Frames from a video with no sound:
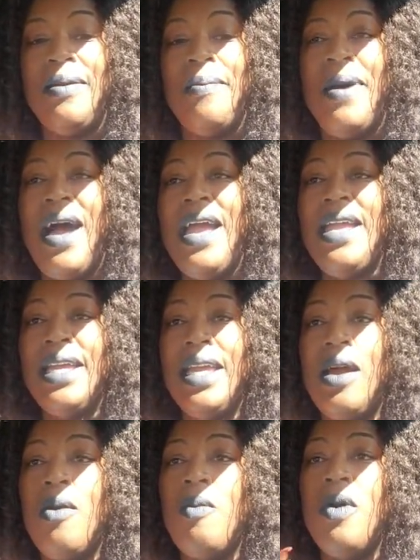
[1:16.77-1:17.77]
The mind
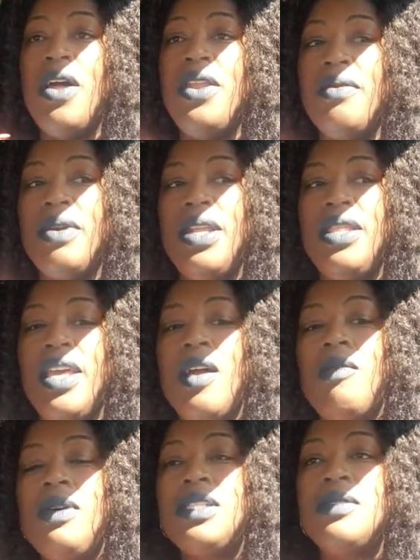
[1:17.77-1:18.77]
kept wondering.
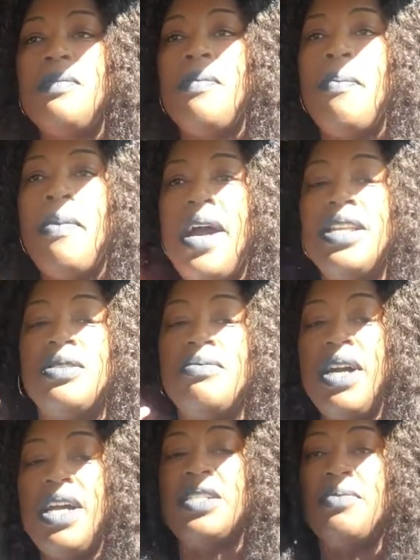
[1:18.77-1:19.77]
There was
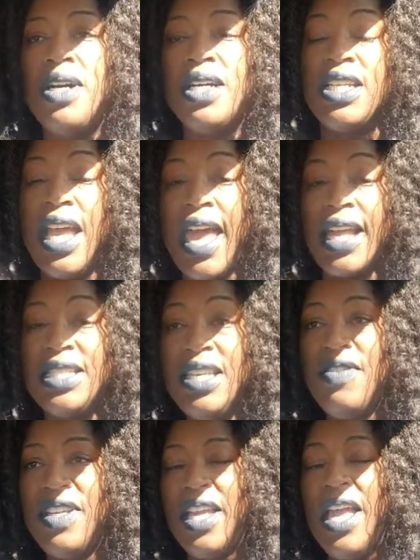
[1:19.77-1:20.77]
much
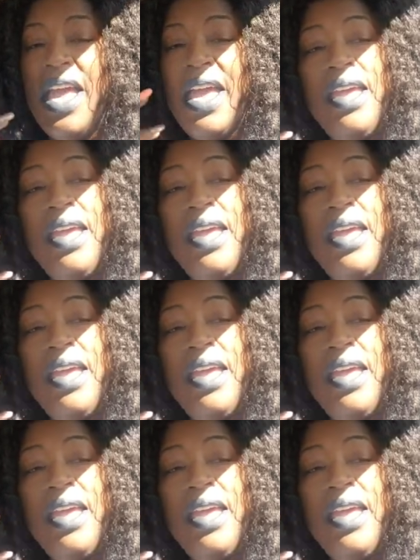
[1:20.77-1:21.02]
activity.